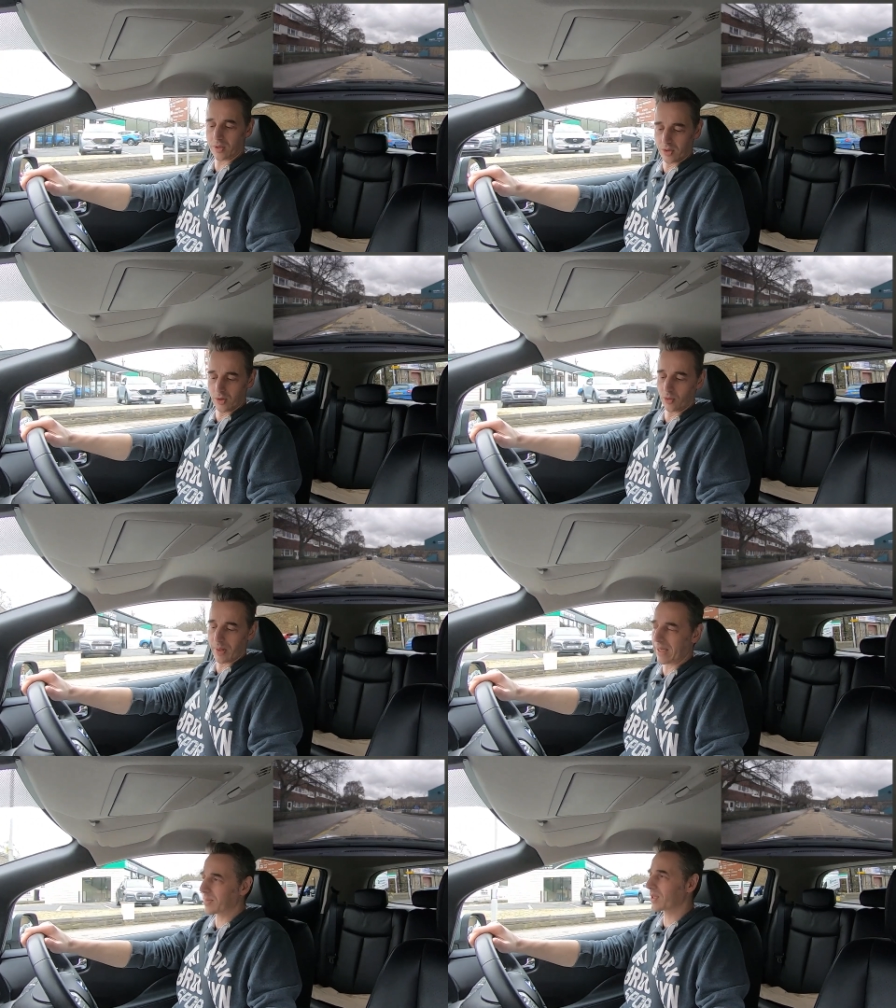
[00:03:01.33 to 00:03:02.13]
got Google
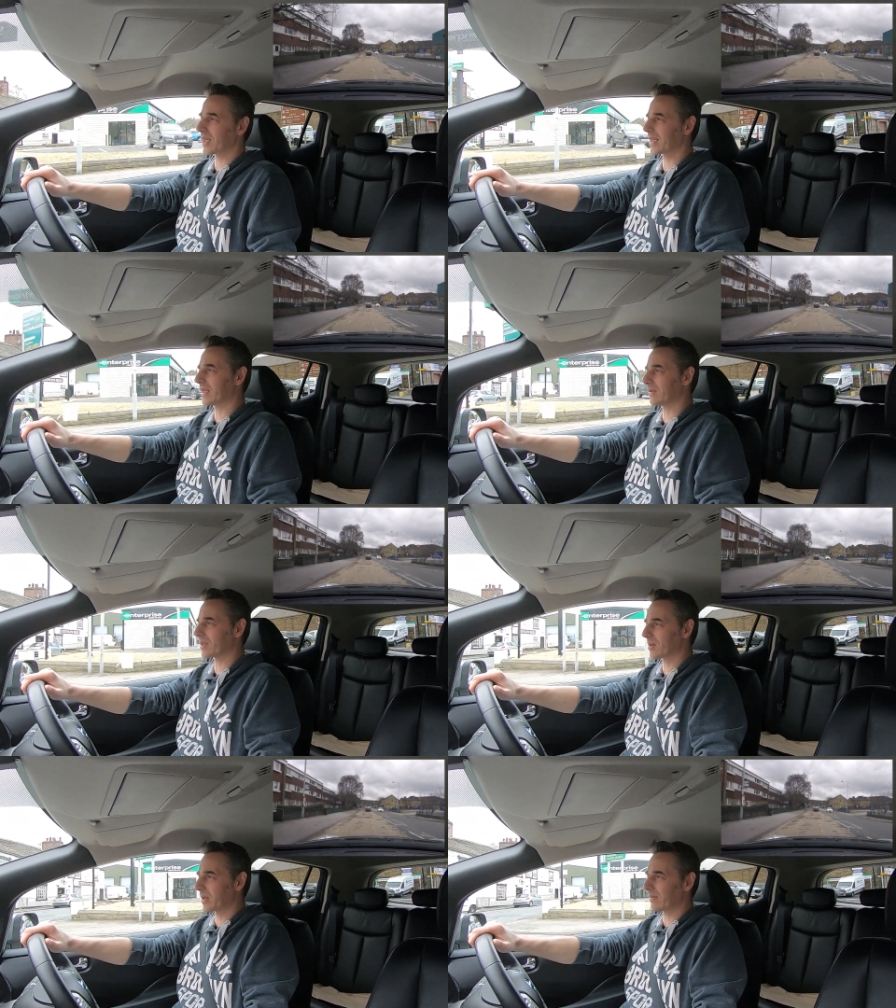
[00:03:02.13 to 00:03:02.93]
Maps giving
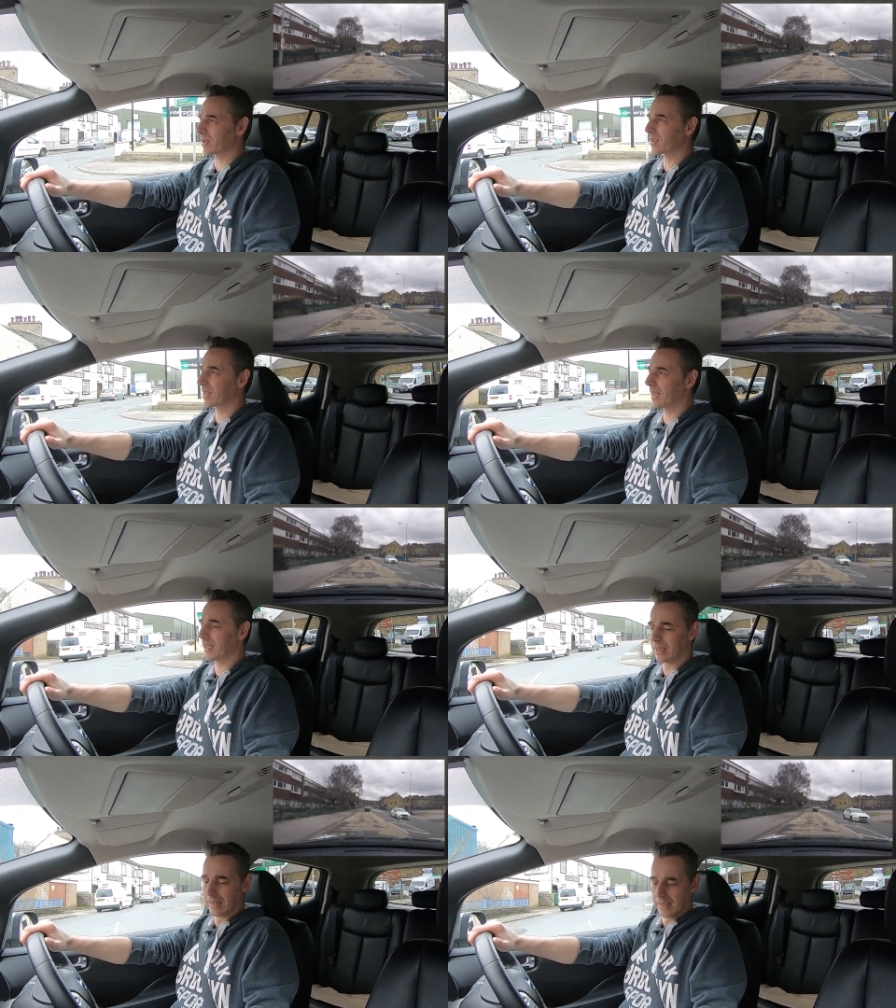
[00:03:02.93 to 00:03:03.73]
us a bit of a
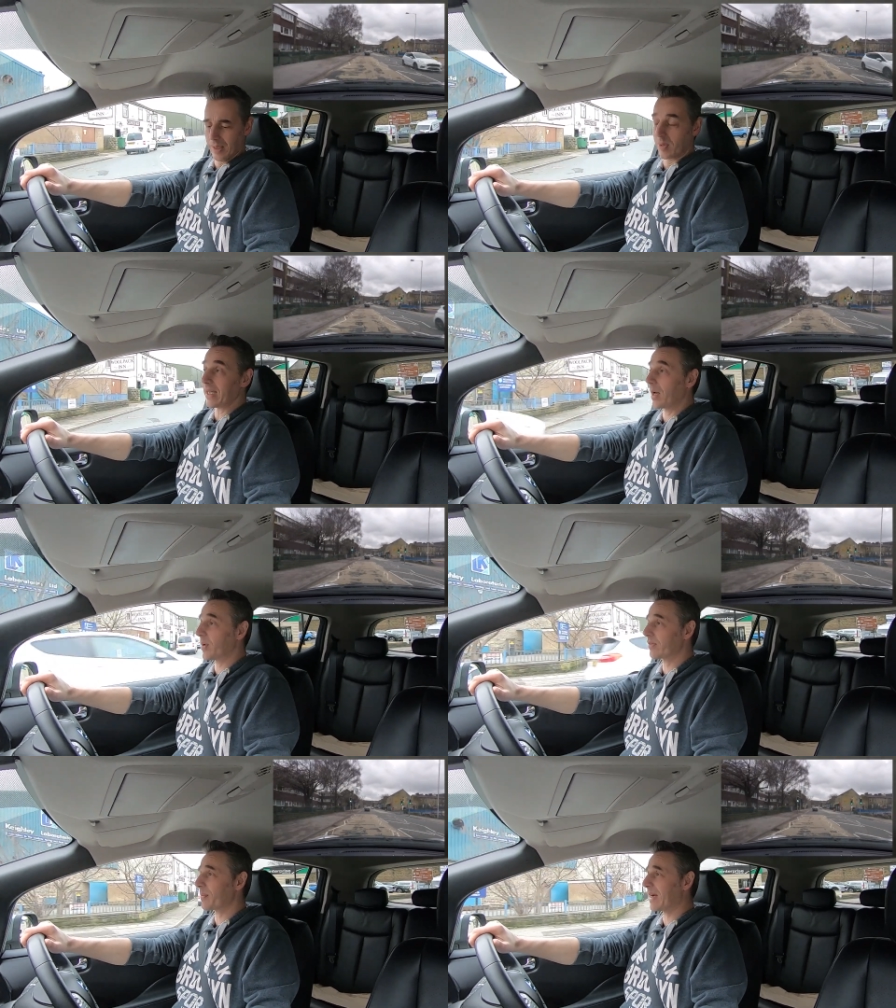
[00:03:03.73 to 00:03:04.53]
steer, but yeah, a
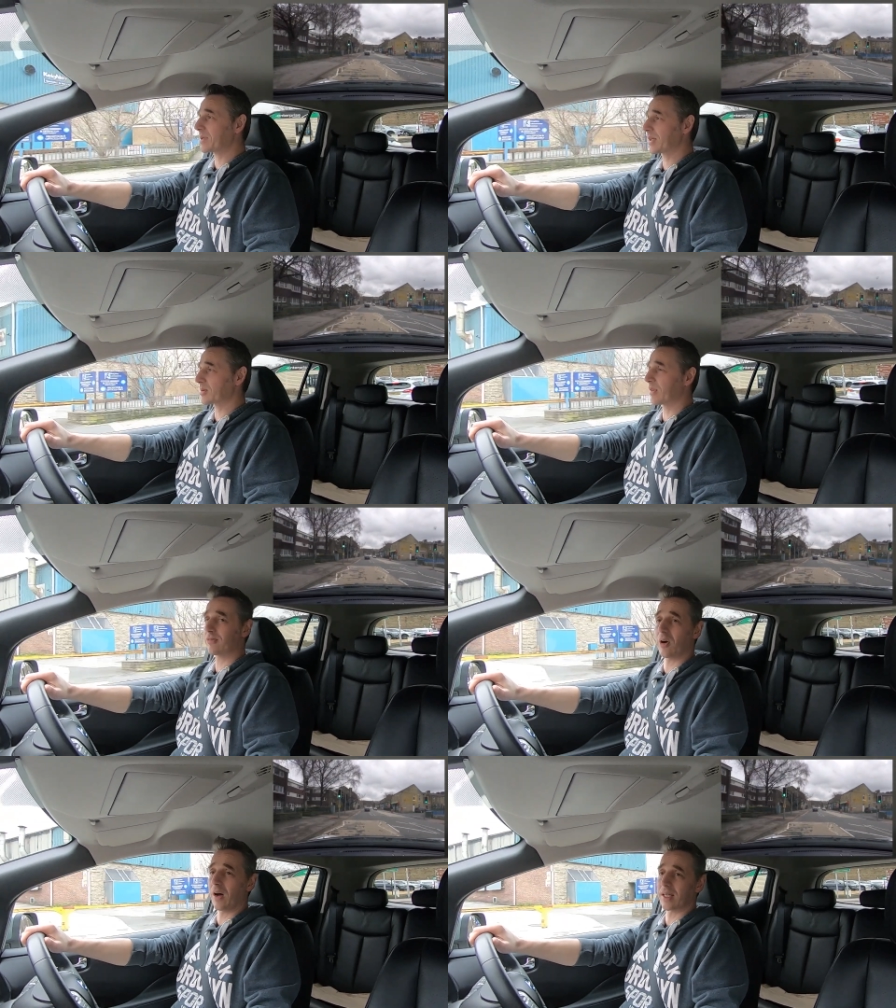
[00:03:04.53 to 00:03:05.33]
bit of a baptism of
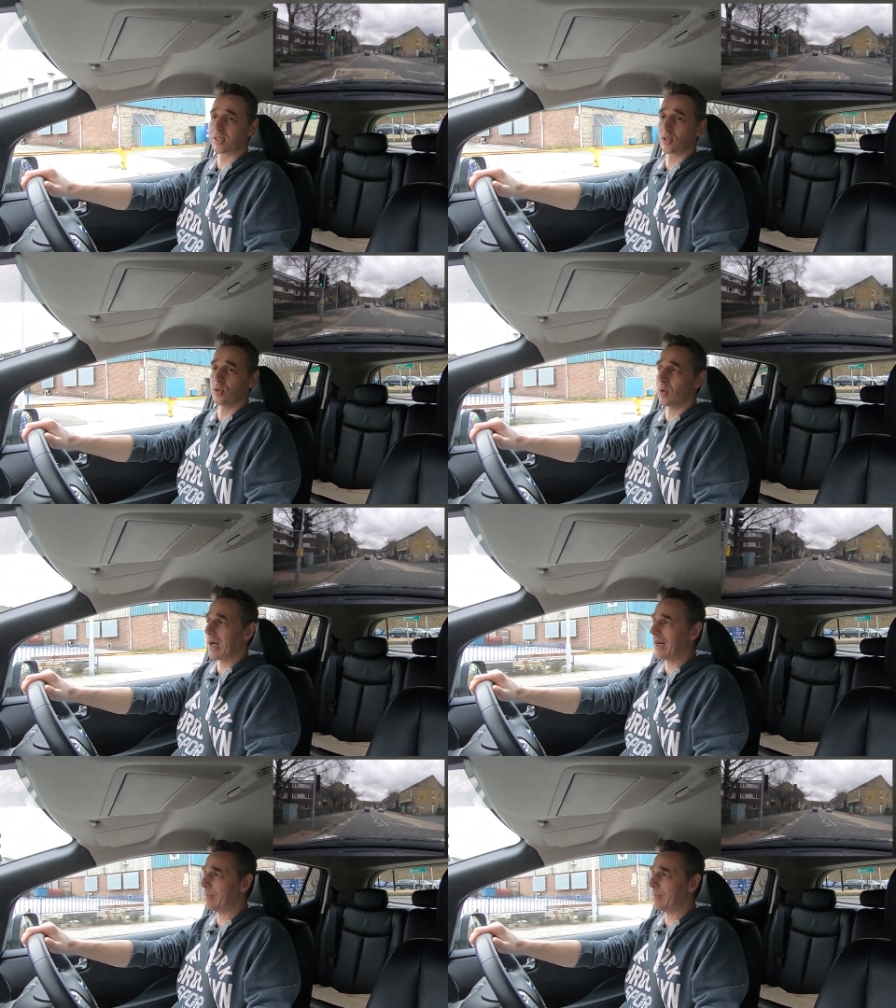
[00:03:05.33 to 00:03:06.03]
fire to